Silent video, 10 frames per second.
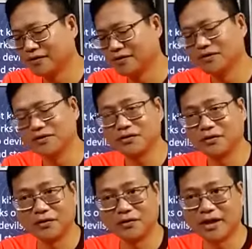So
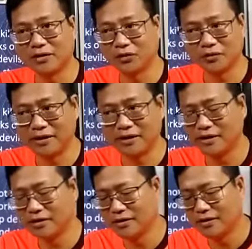that would be
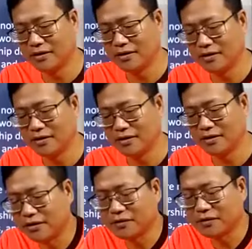another
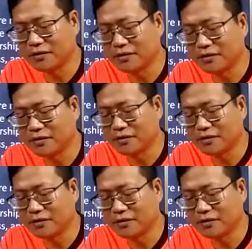interpretation for